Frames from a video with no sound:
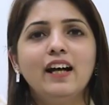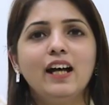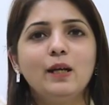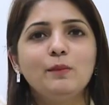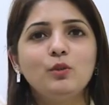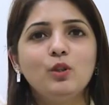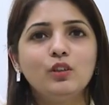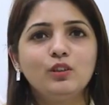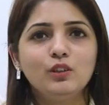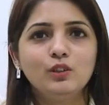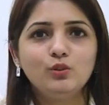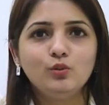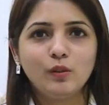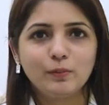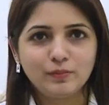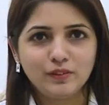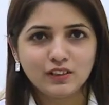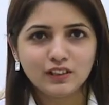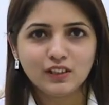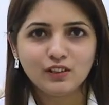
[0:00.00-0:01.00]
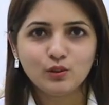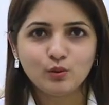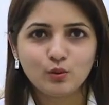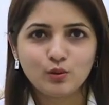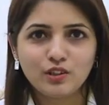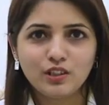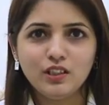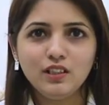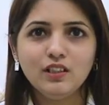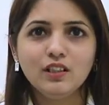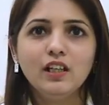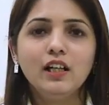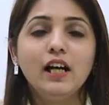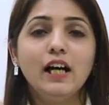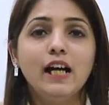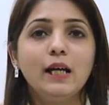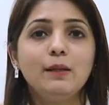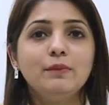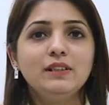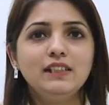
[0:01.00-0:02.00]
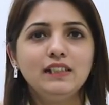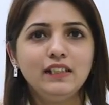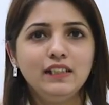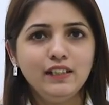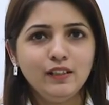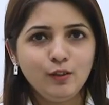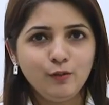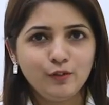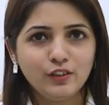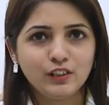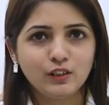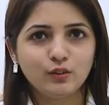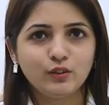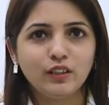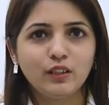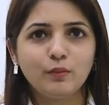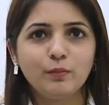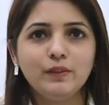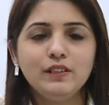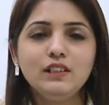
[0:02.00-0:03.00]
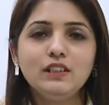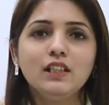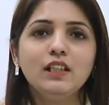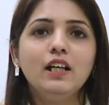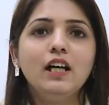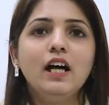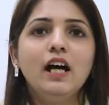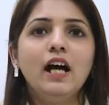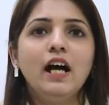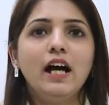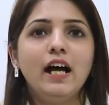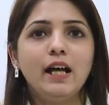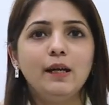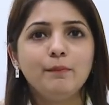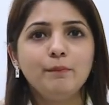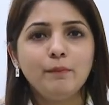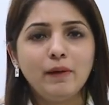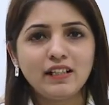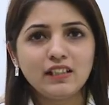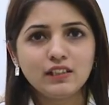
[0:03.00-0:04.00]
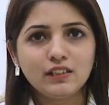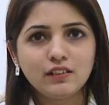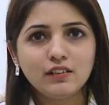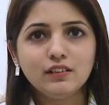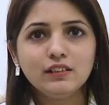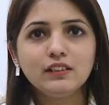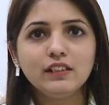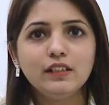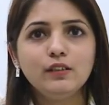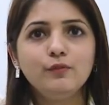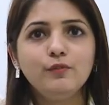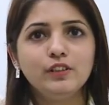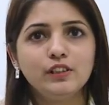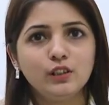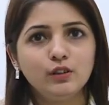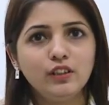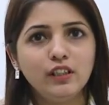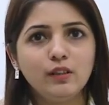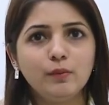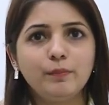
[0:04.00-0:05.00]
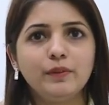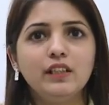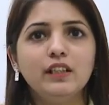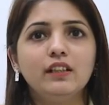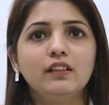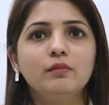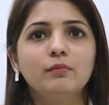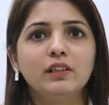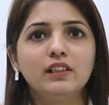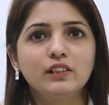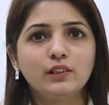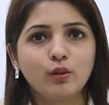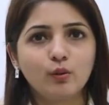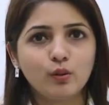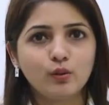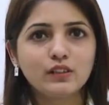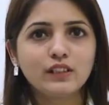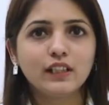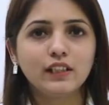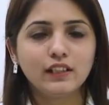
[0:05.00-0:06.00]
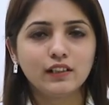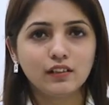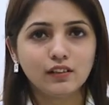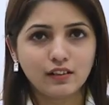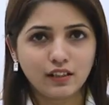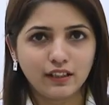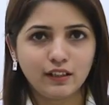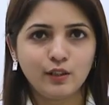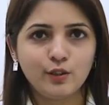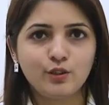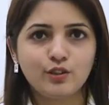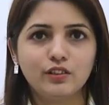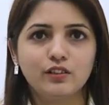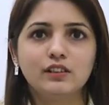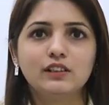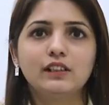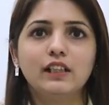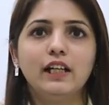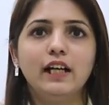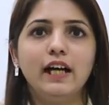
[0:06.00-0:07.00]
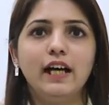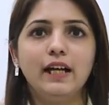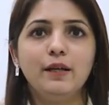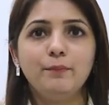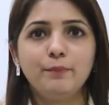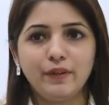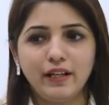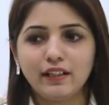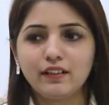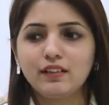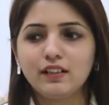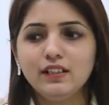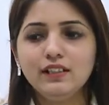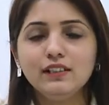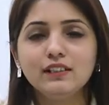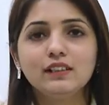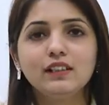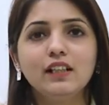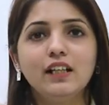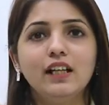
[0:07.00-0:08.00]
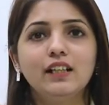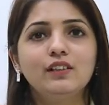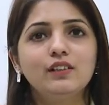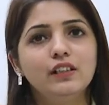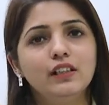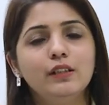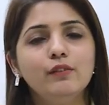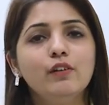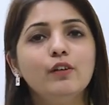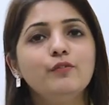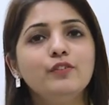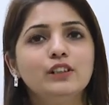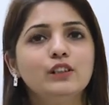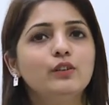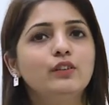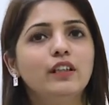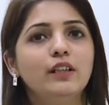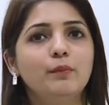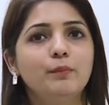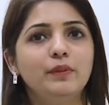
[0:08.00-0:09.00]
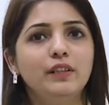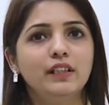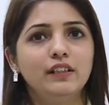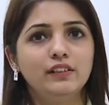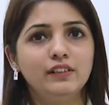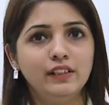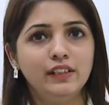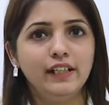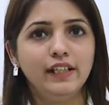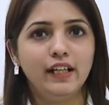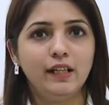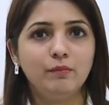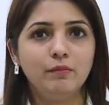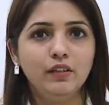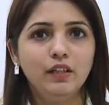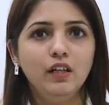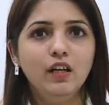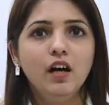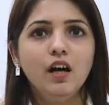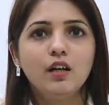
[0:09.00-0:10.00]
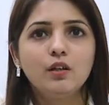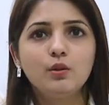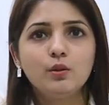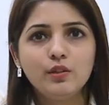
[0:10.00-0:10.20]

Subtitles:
I'm Dr. Swapnaja Joshi. I'm a senior physiotherapist. I'm Masters in Physiotherapy in Musculoskeletal Conditions. I practice at ReLiva's Physiotherapy and Rehab.